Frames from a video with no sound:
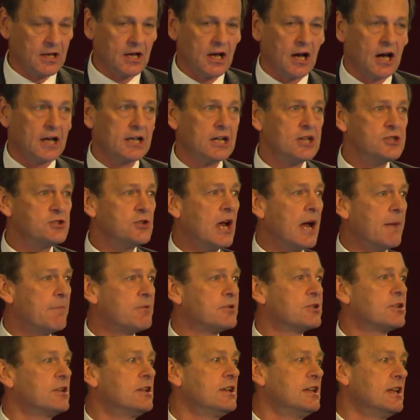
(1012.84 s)
Unless you
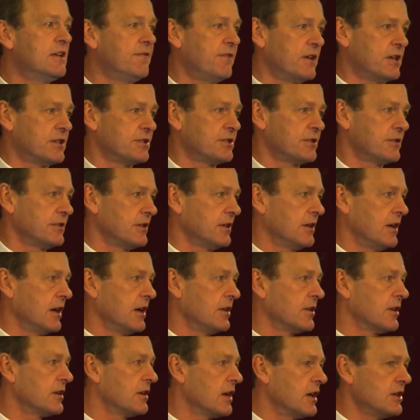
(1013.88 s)
happened to live it
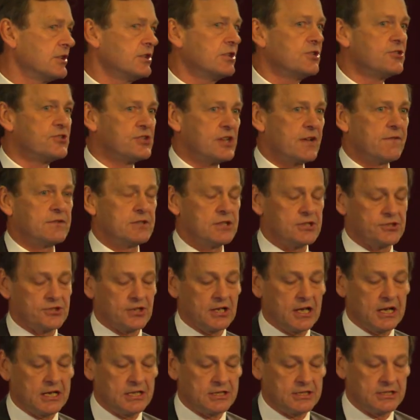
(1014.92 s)
in the 1970s and
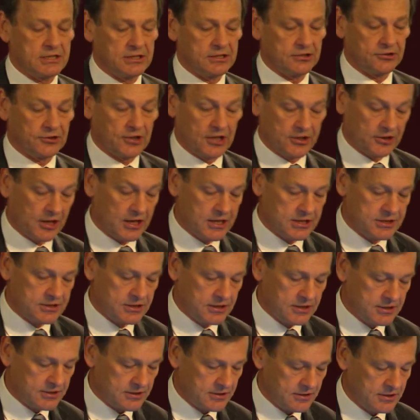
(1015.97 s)
80s, as I
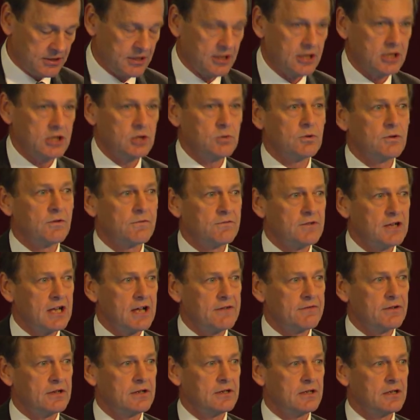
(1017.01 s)
did, you would have
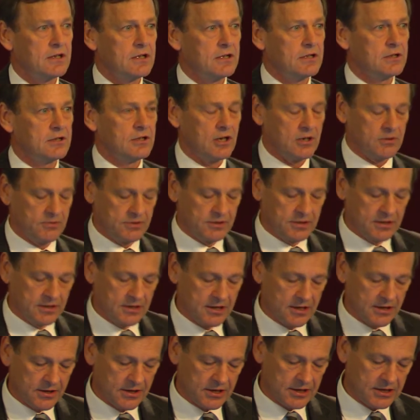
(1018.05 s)
never known
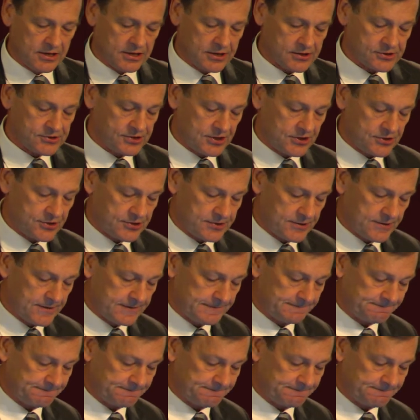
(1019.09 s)
that it existed.